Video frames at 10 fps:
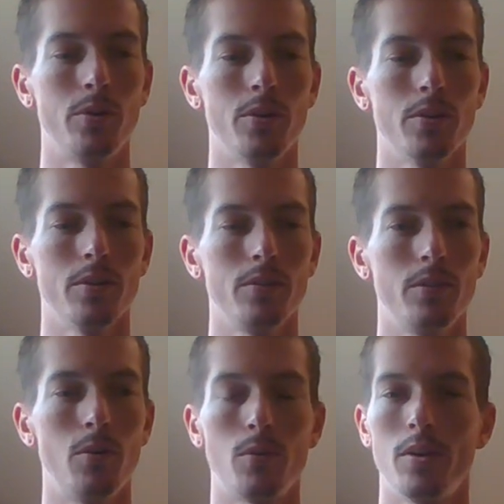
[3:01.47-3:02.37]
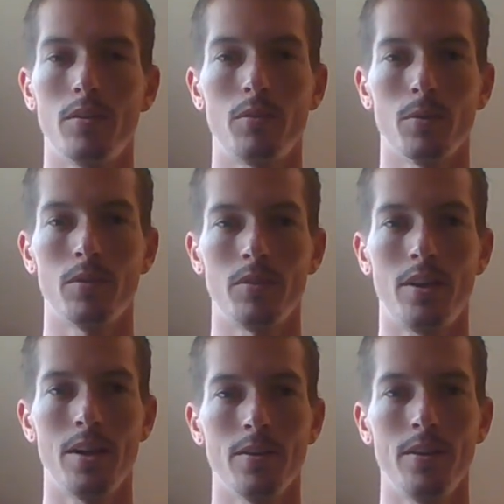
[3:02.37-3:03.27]
your local gun store doesn't
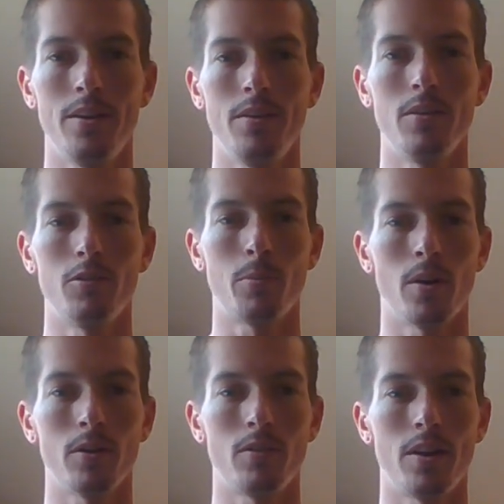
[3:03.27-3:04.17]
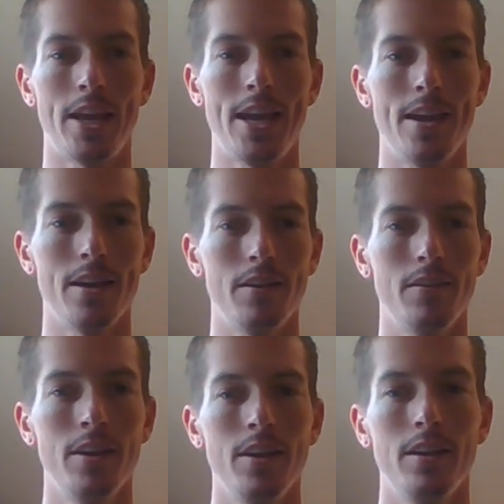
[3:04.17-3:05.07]
carry those parts on
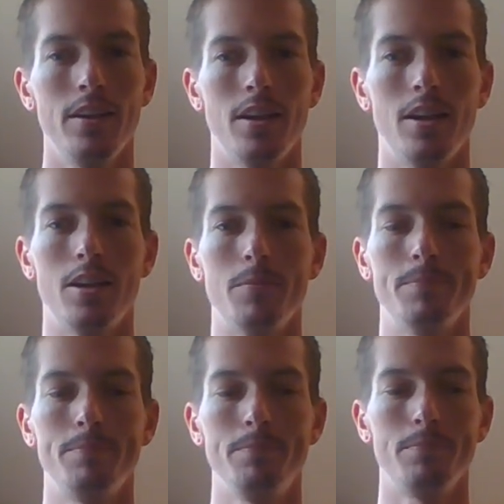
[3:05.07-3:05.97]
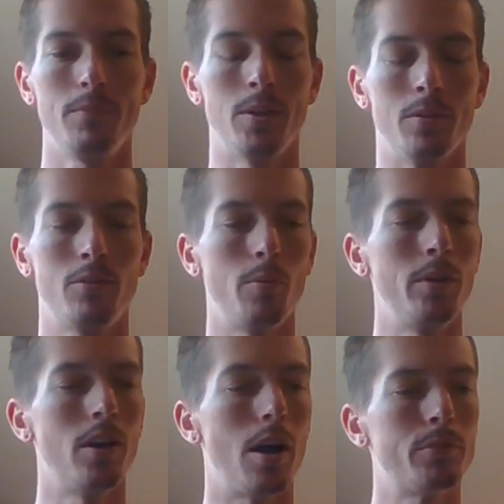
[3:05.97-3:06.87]
hand. There's so
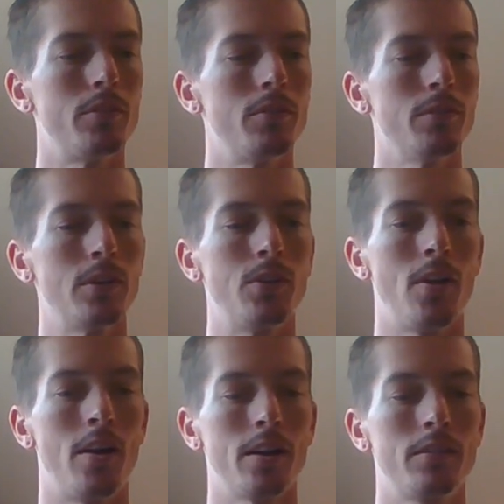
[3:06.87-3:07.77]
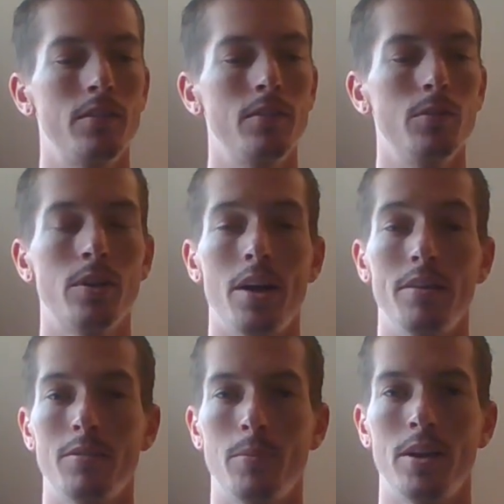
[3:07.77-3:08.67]
many options for a Glock to
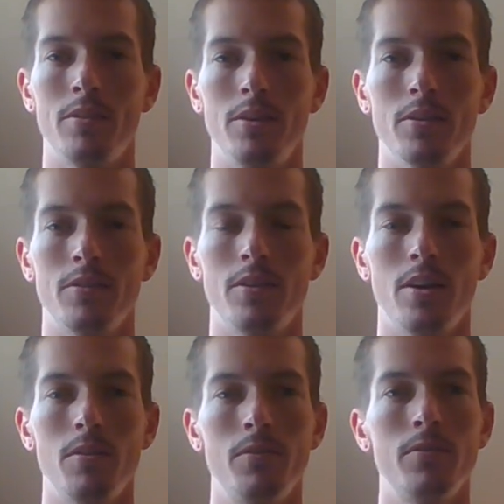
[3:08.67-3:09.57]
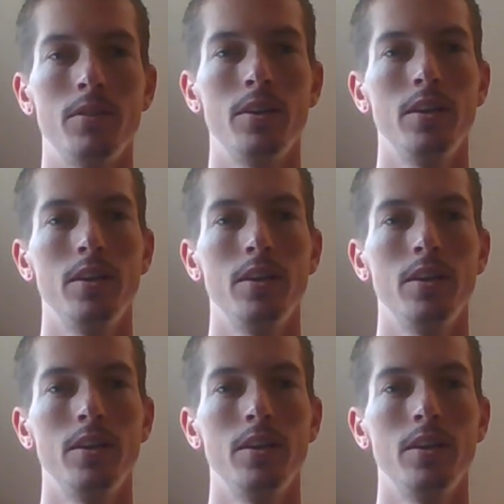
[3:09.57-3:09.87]
customize it yourself